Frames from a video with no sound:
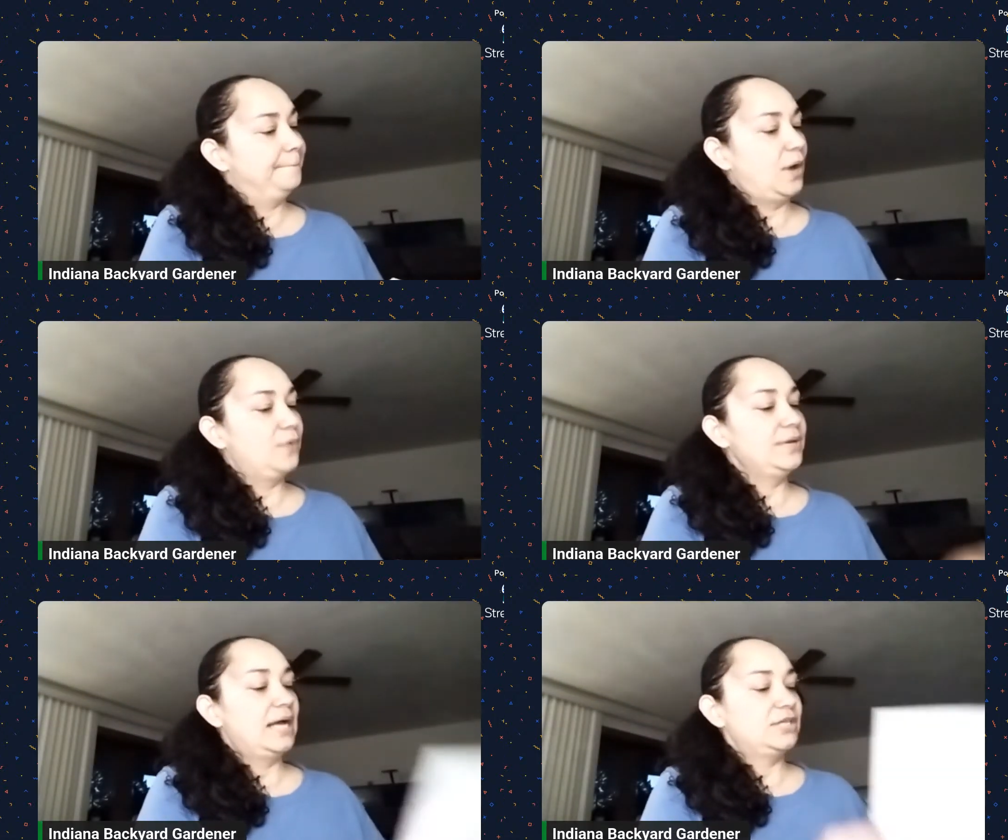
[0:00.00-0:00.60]

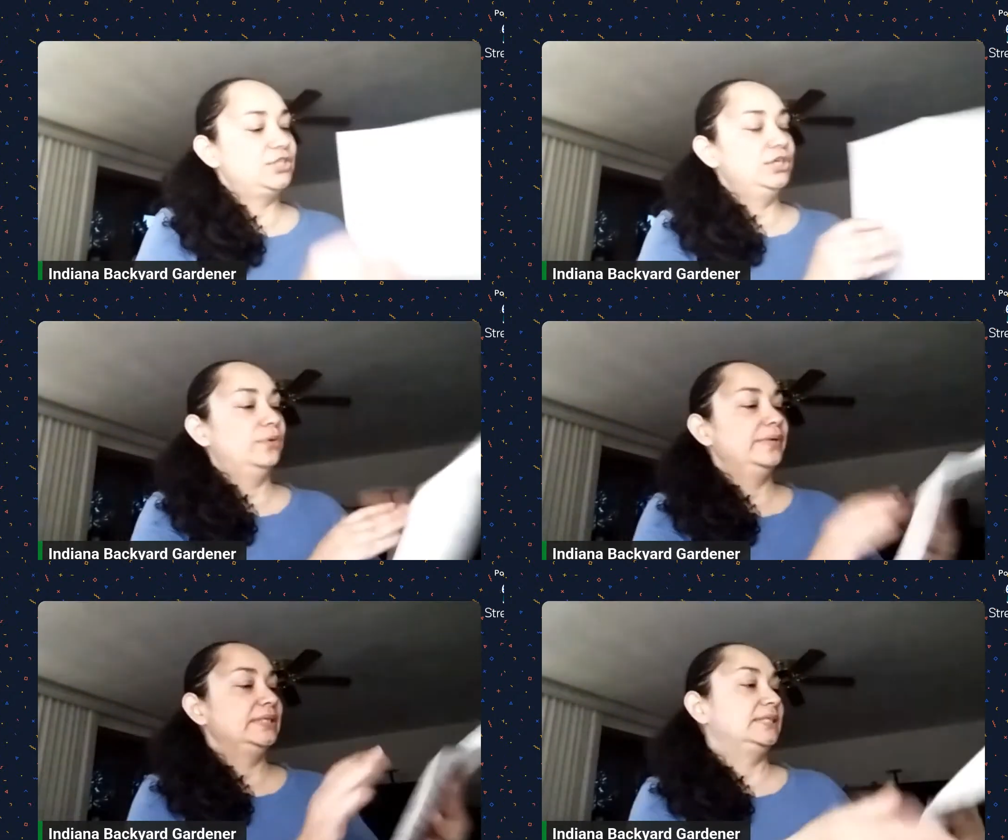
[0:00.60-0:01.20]
Oh yeah, she
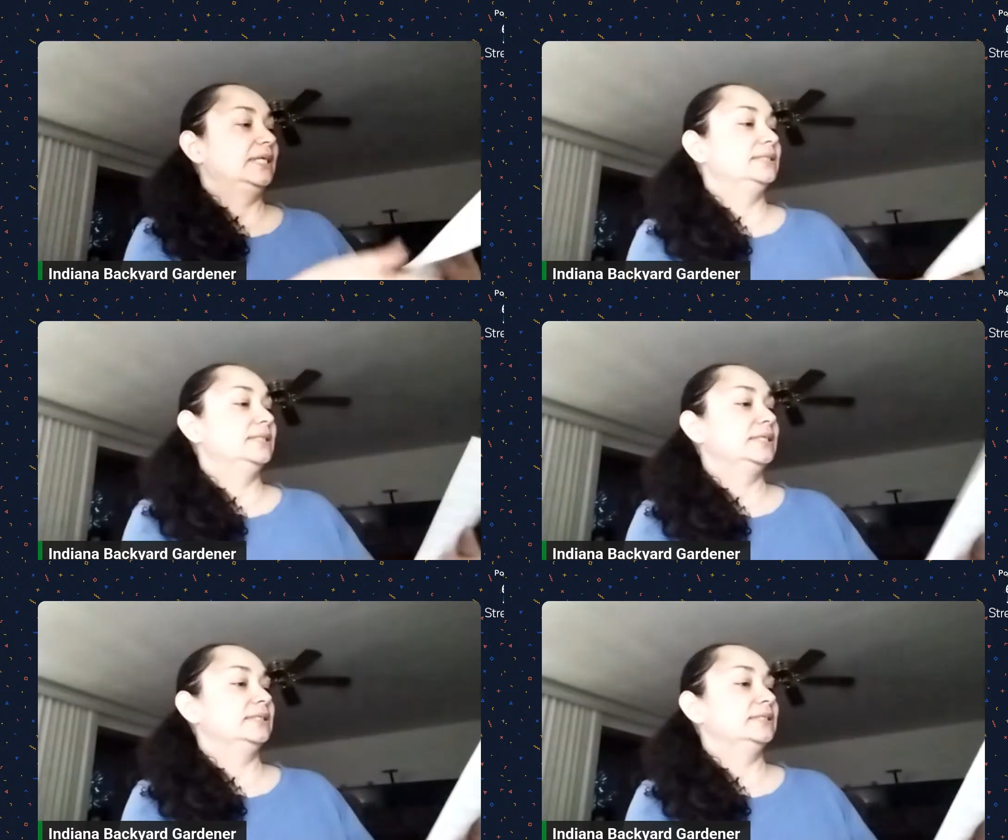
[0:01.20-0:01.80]
always sends
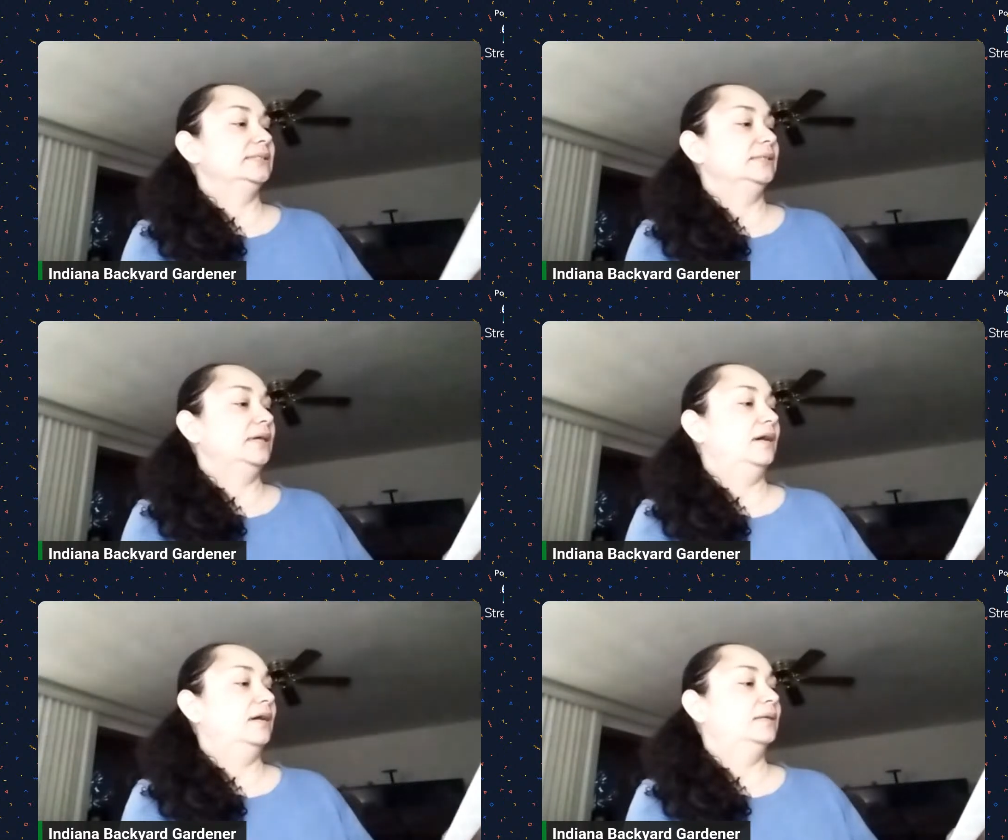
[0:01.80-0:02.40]
this
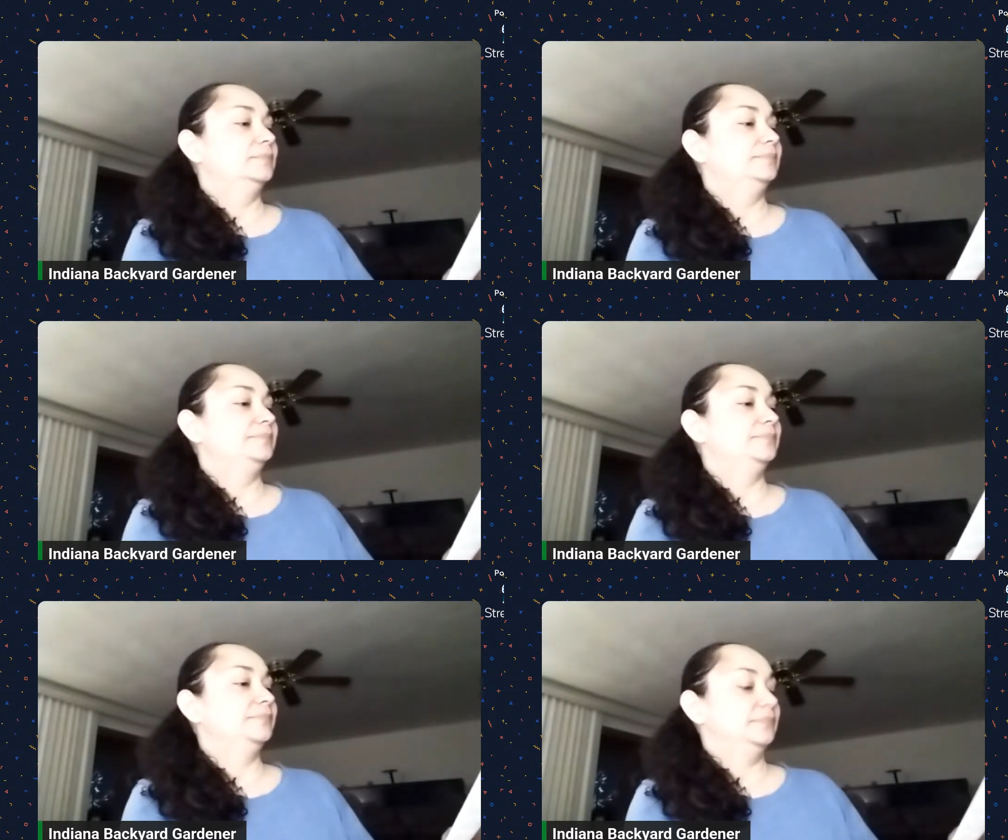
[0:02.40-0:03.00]

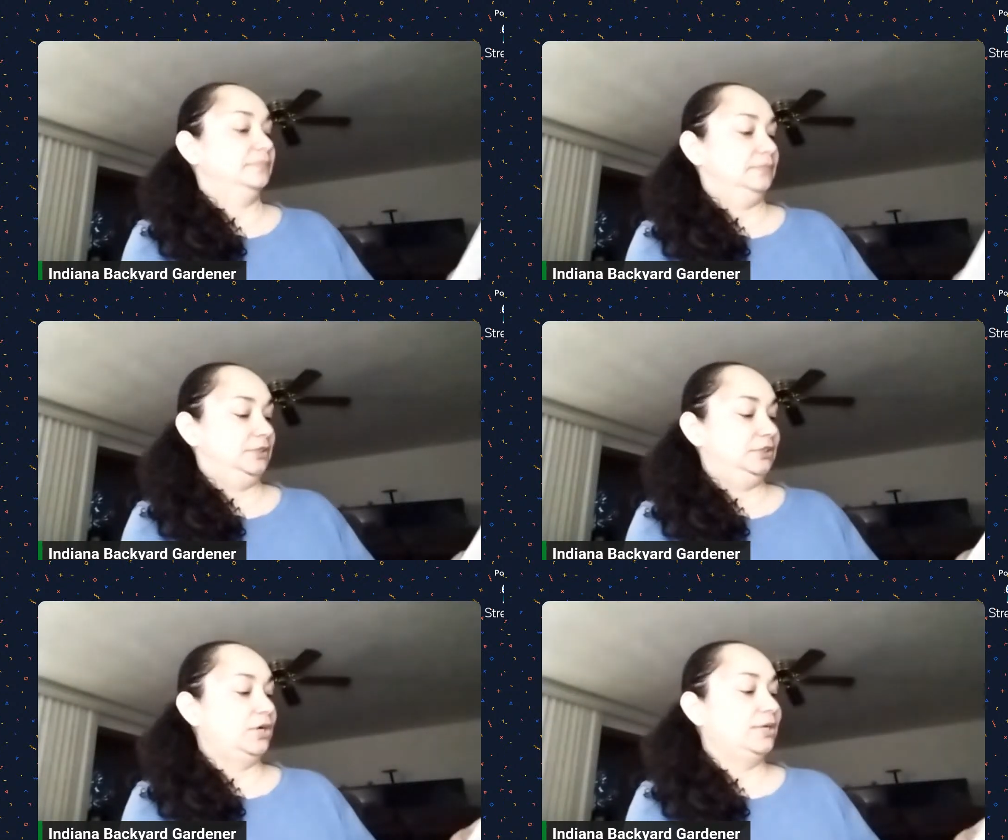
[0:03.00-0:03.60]

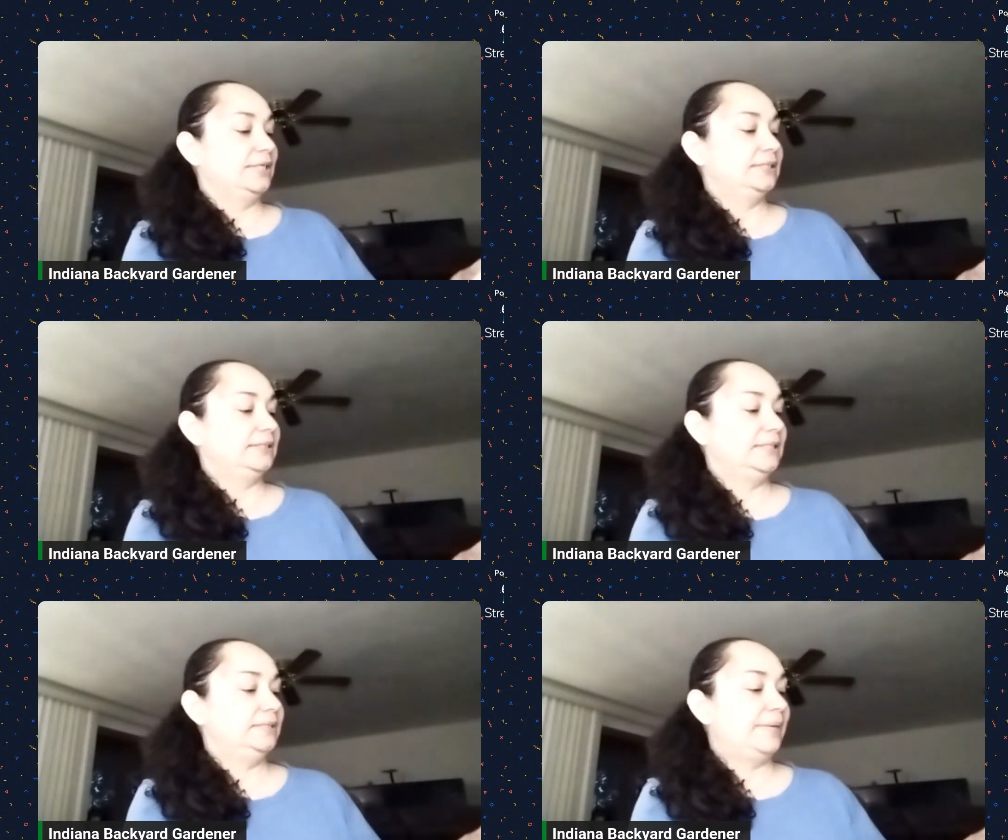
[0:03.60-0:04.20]
starting
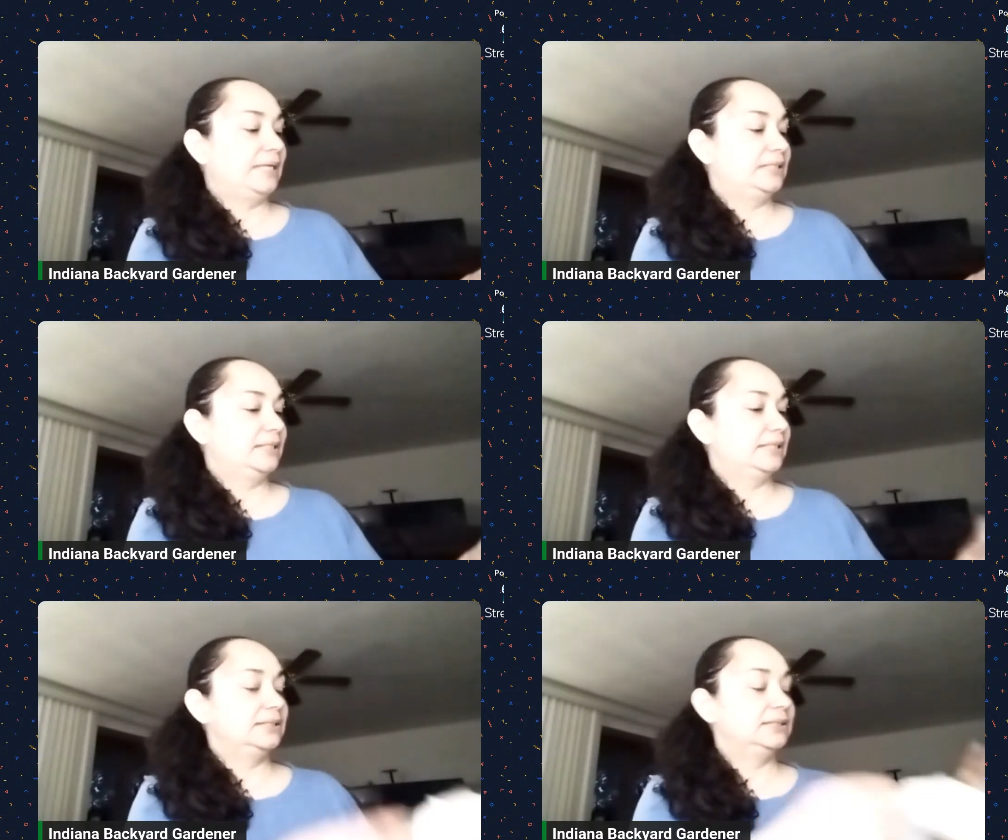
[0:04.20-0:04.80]
seed
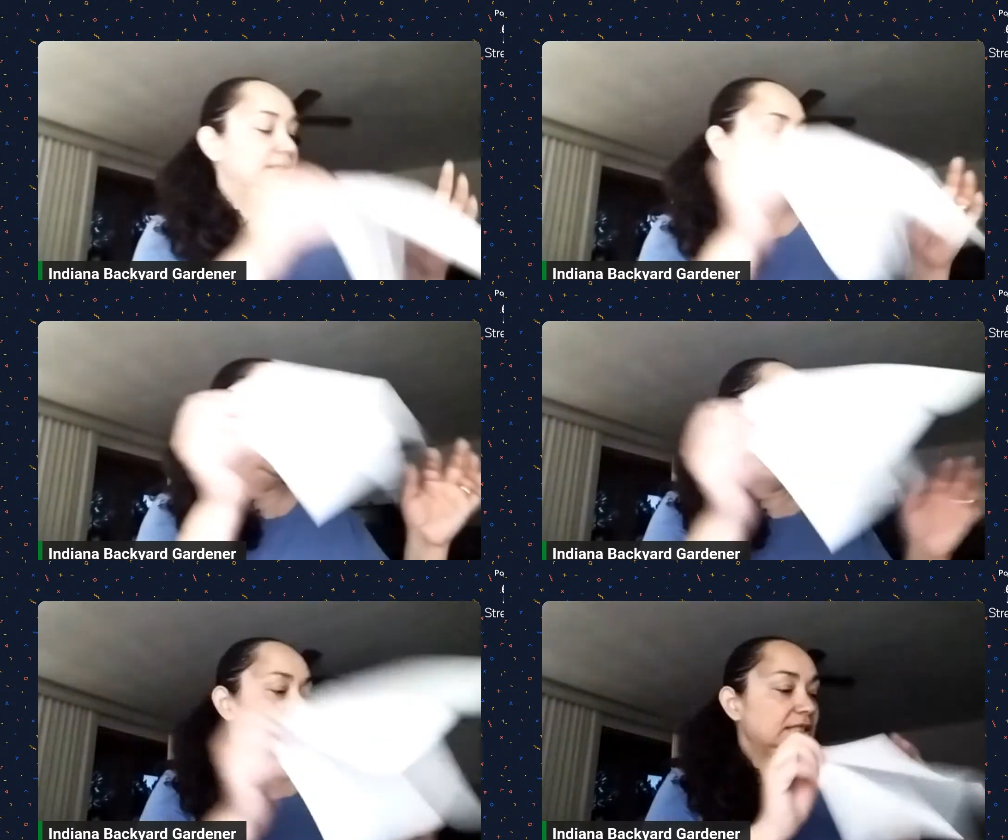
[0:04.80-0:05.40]
basics.
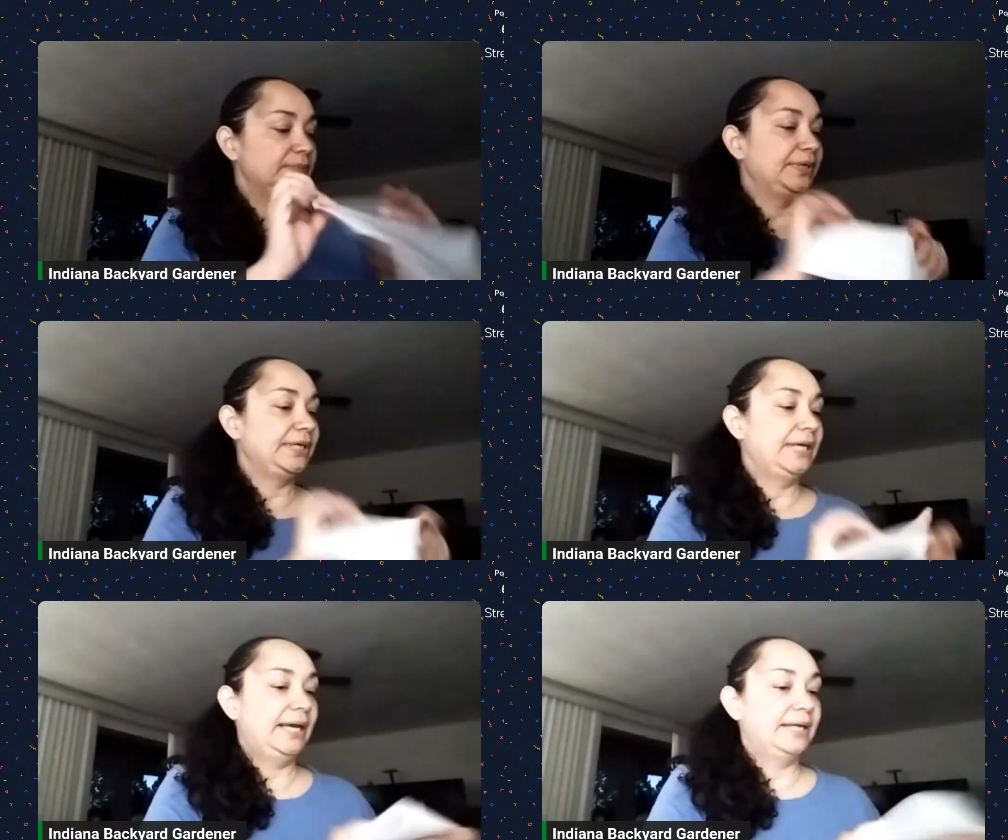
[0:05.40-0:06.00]
That's
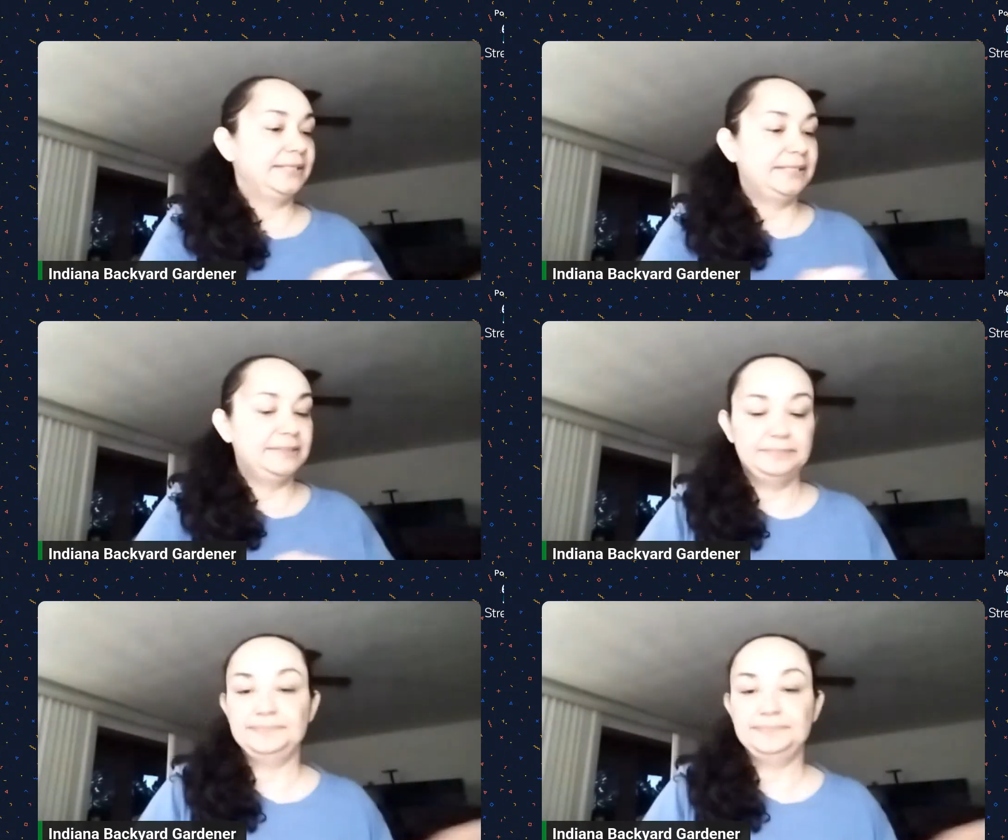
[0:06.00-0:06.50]
pretty handy.